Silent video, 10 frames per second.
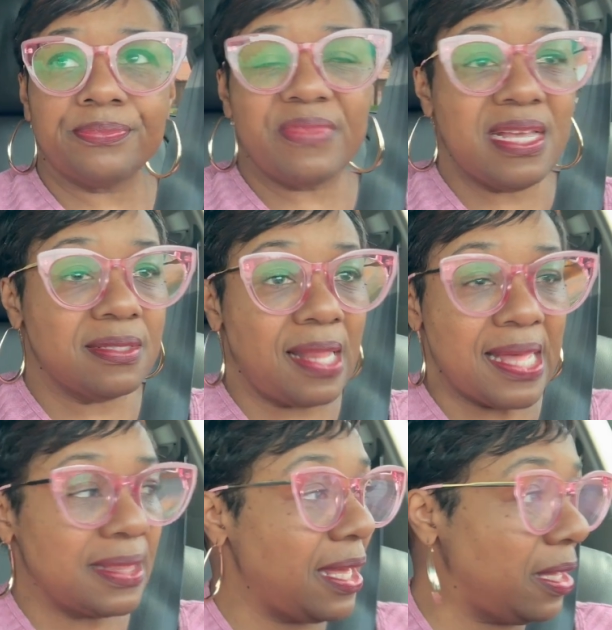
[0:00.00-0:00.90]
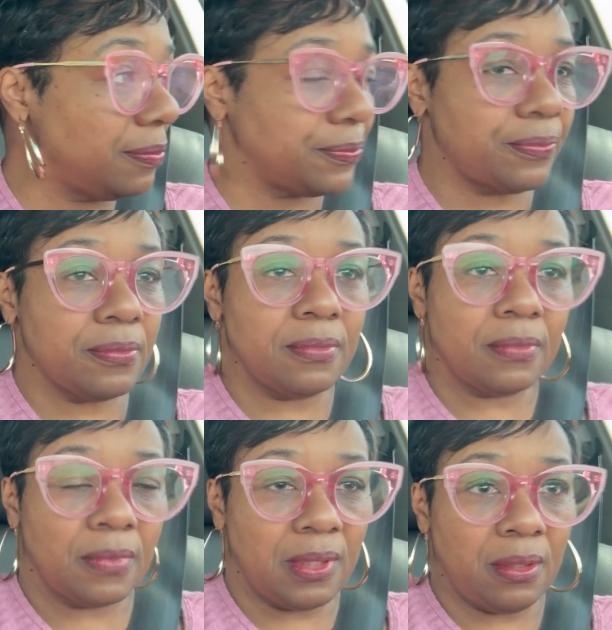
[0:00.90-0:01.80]
things like that.
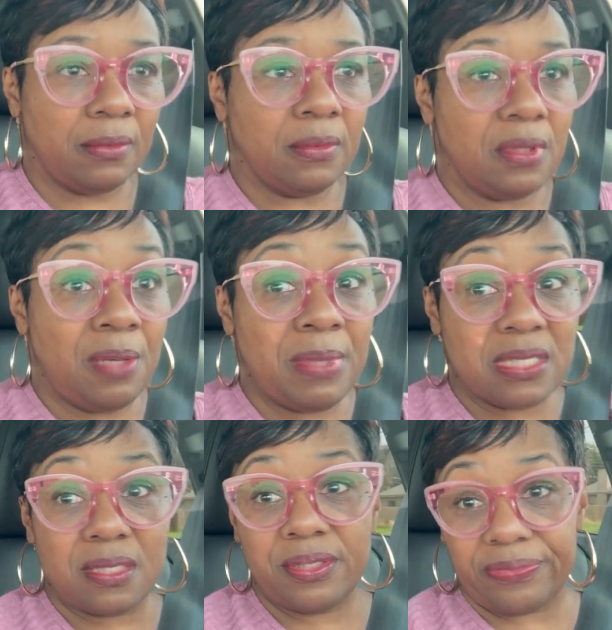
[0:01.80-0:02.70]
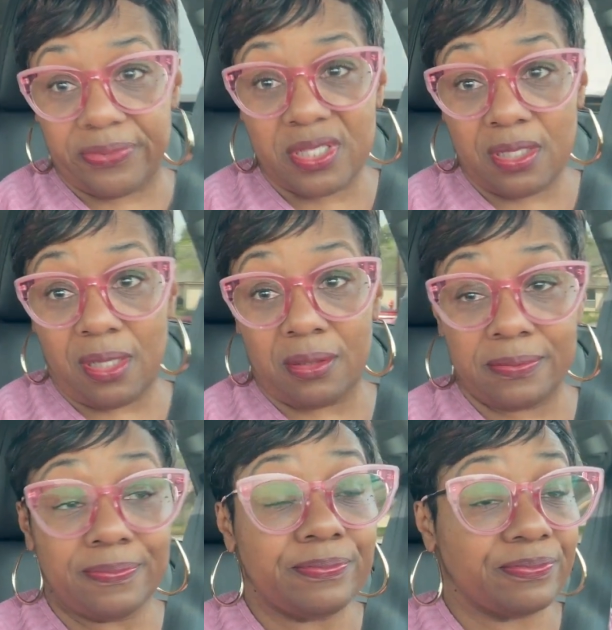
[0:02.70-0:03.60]
It makes a difference, y'all.
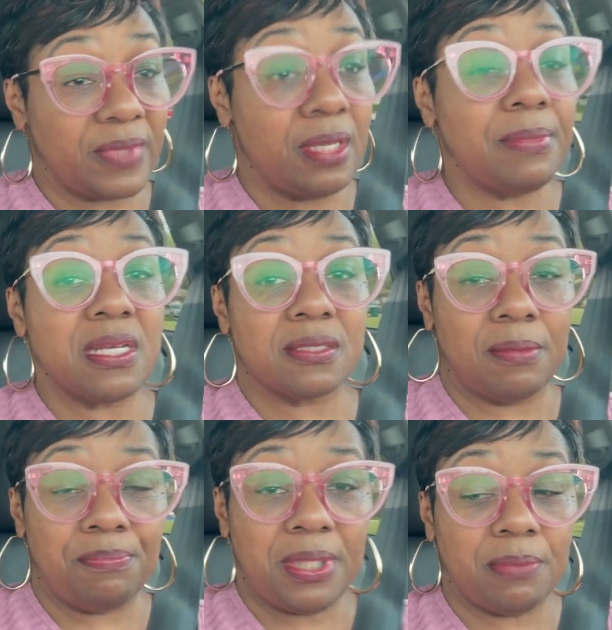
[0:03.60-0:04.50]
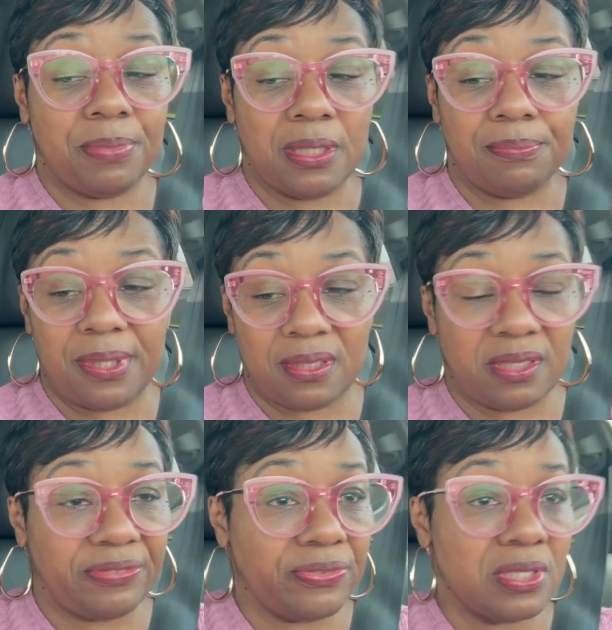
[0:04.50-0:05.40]
It makes a big, big, big
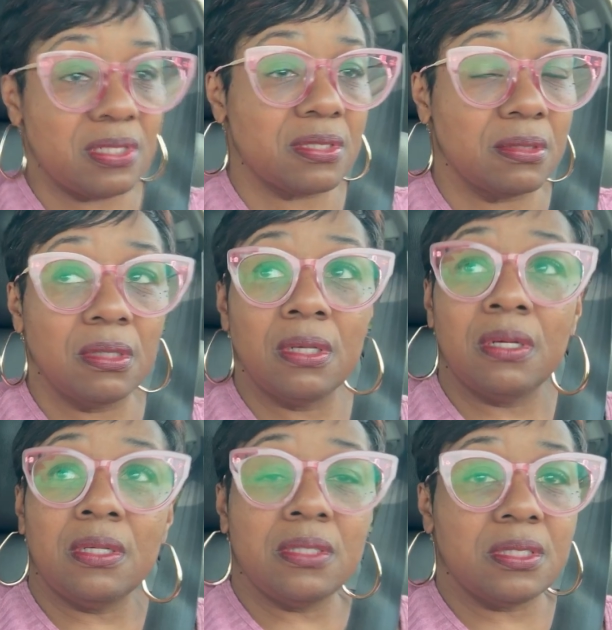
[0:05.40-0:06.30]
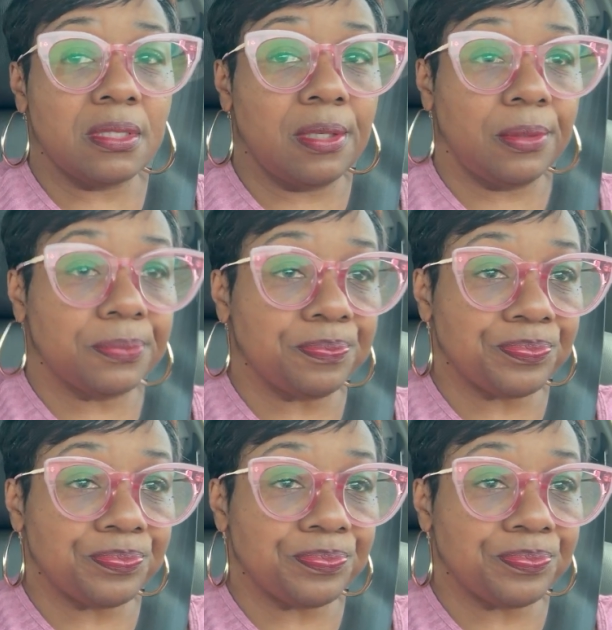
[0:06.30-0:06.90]
difference. So,